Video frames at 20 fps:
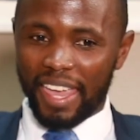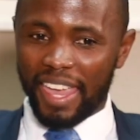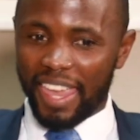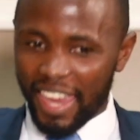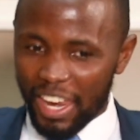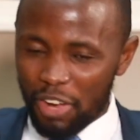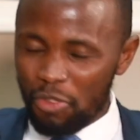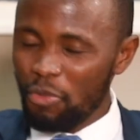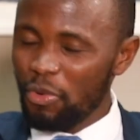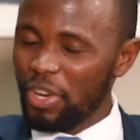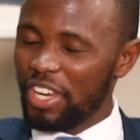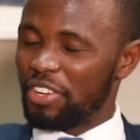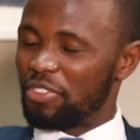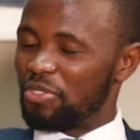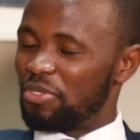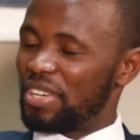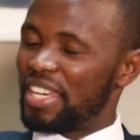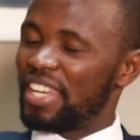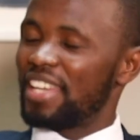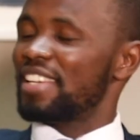Can we
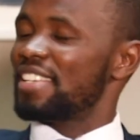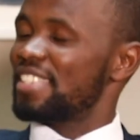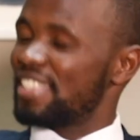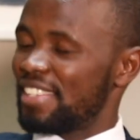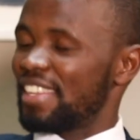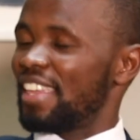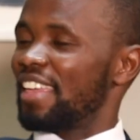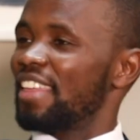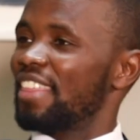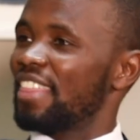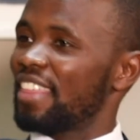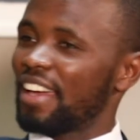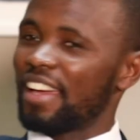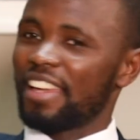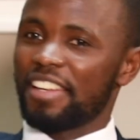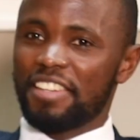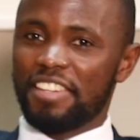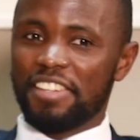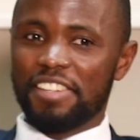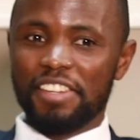really say
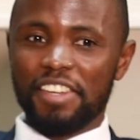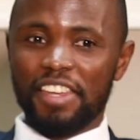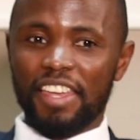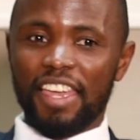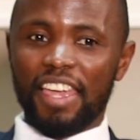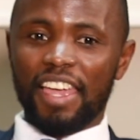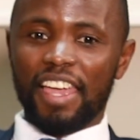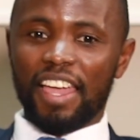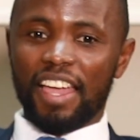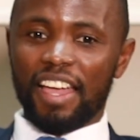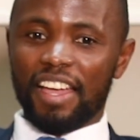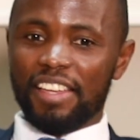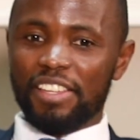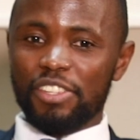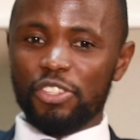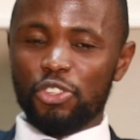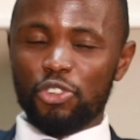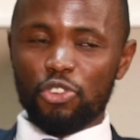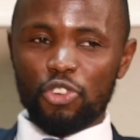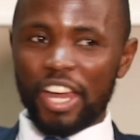that
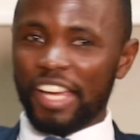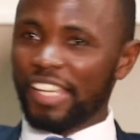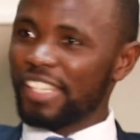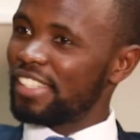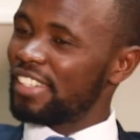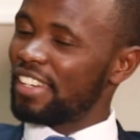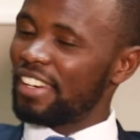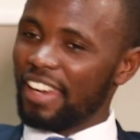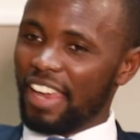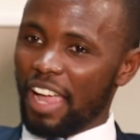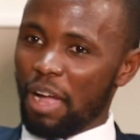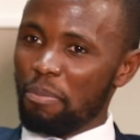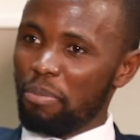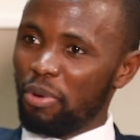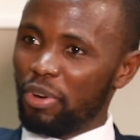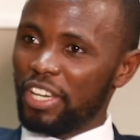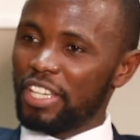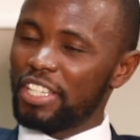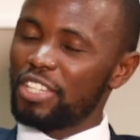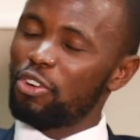structuring a
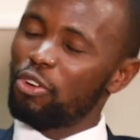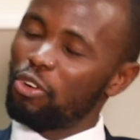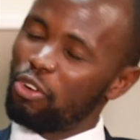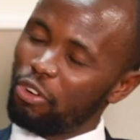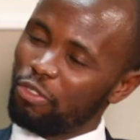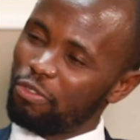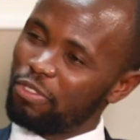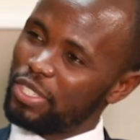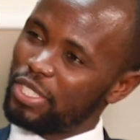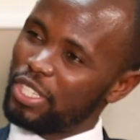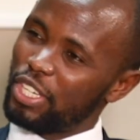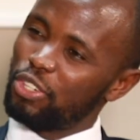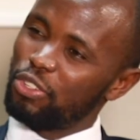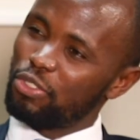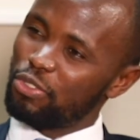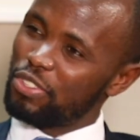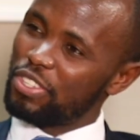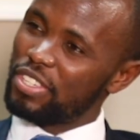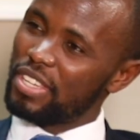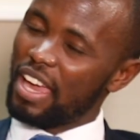political
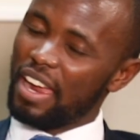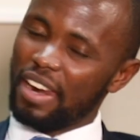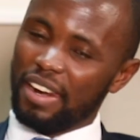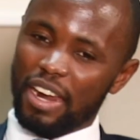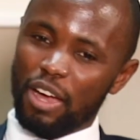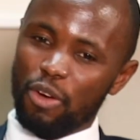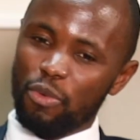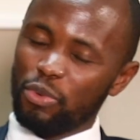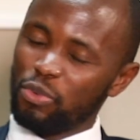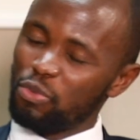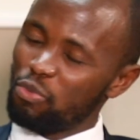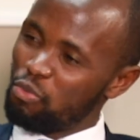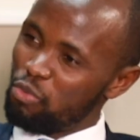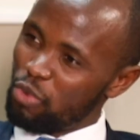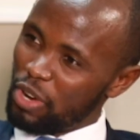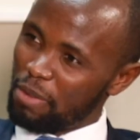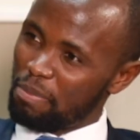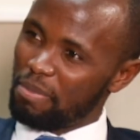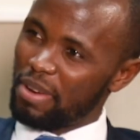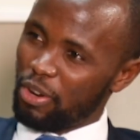conversations around
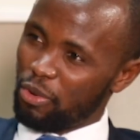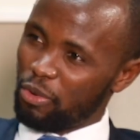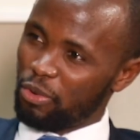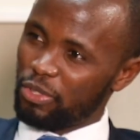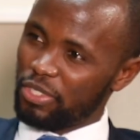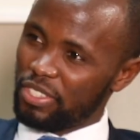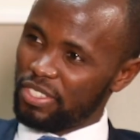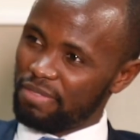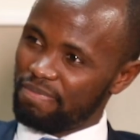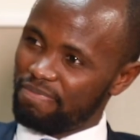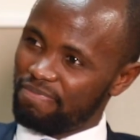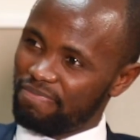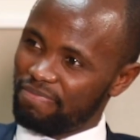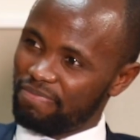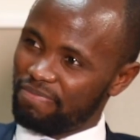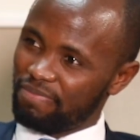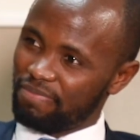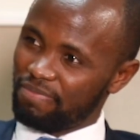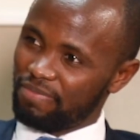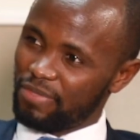wheelbarrows,
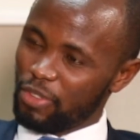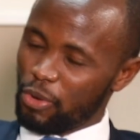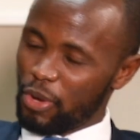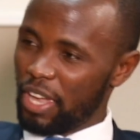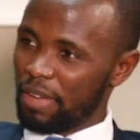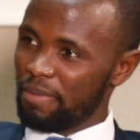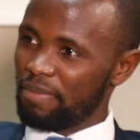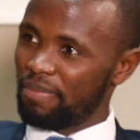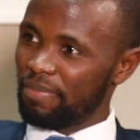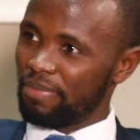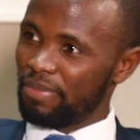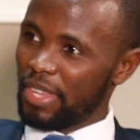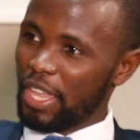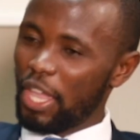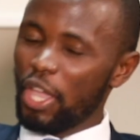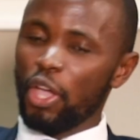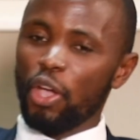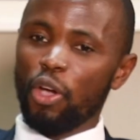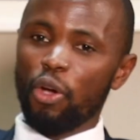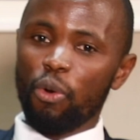mm-hmm. okay,
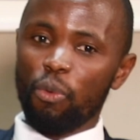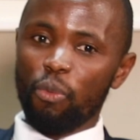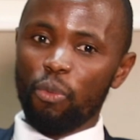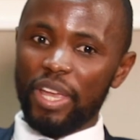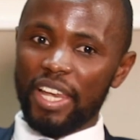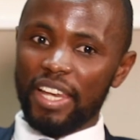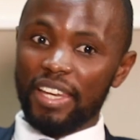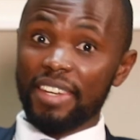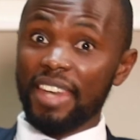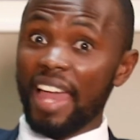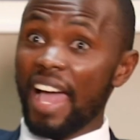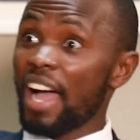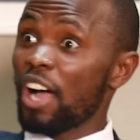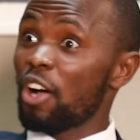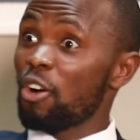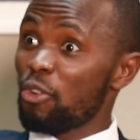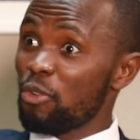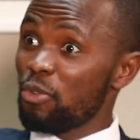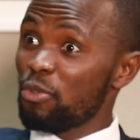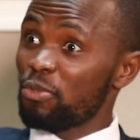mm-hmm. will
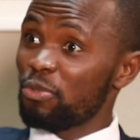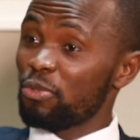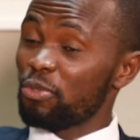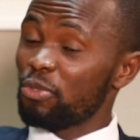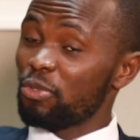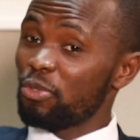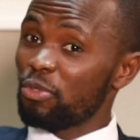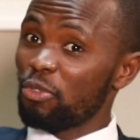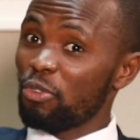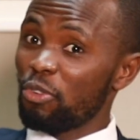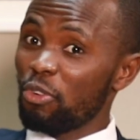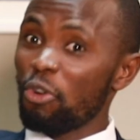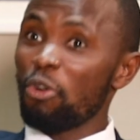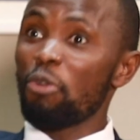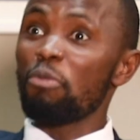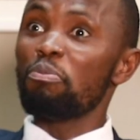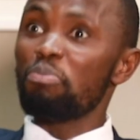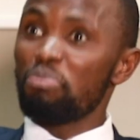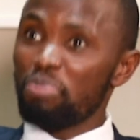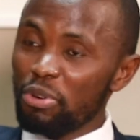now
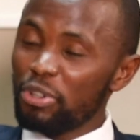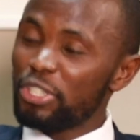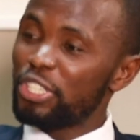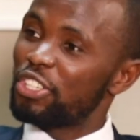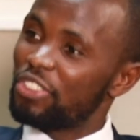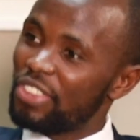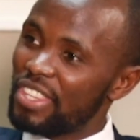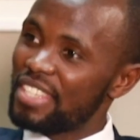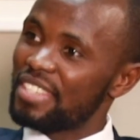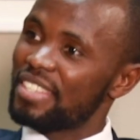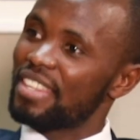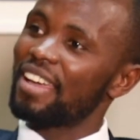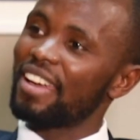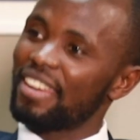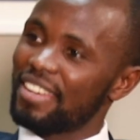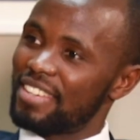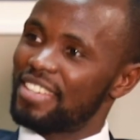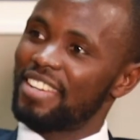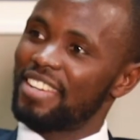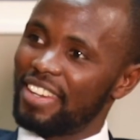push this
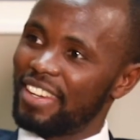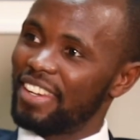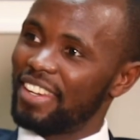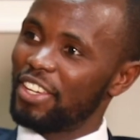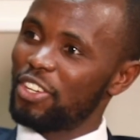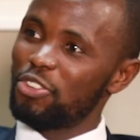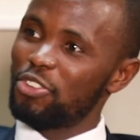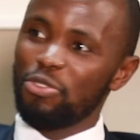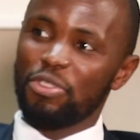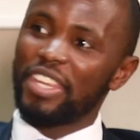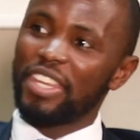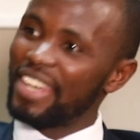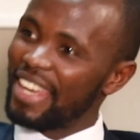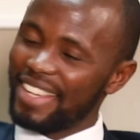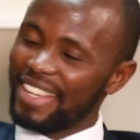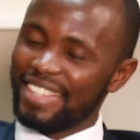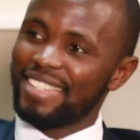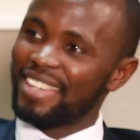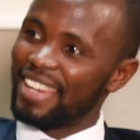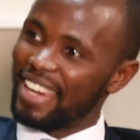country to the
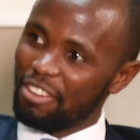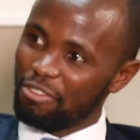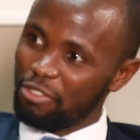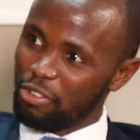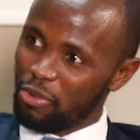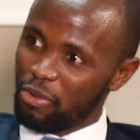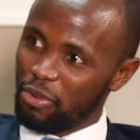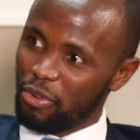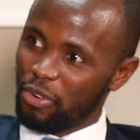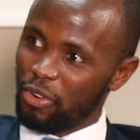next level?